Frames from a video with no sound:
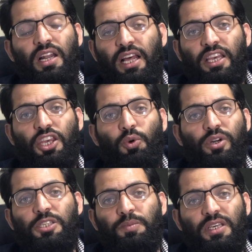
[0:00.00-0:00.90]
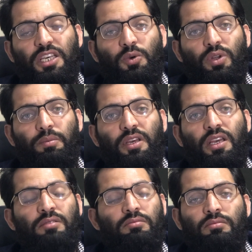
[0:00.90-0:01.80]
Like your speaking will
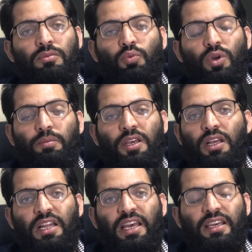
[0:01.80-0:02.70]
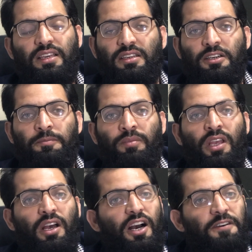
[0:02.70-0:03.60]
be like
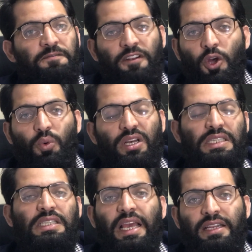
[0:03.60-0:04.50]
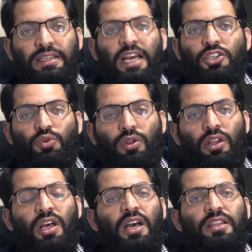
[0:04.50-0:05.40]
fluent and
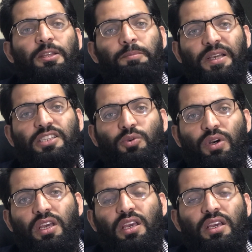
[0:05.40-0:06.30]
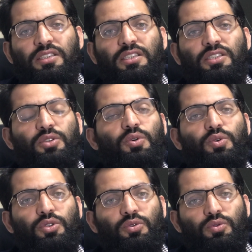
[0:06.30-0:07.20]
natural. The best way is
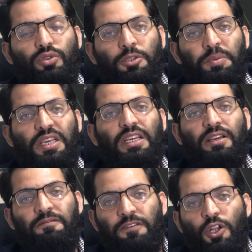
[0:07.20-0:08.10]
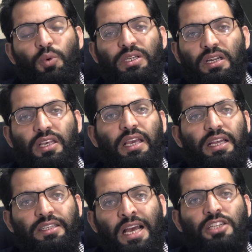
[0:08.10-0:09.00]
to speak fluently
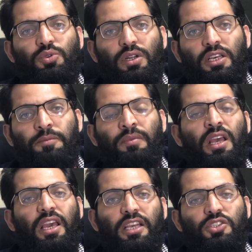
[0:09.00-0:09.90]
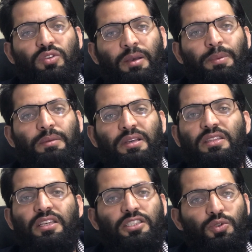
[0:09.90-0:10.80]
and naturally is to implement
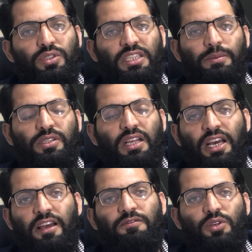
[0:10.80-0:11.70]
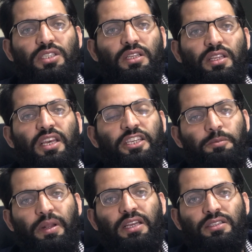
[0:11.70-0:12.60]
these two steps that I have recently
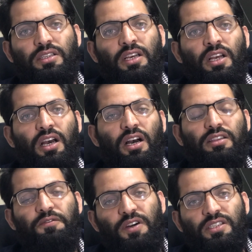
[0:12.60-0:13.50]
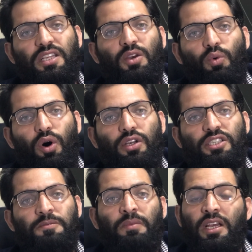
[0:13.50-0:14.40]
explained. The first thing
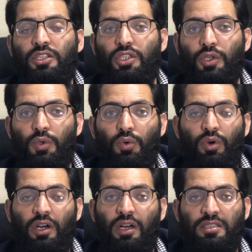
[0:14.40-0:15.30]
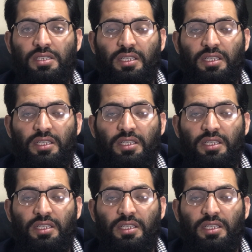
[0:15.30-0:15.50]
was to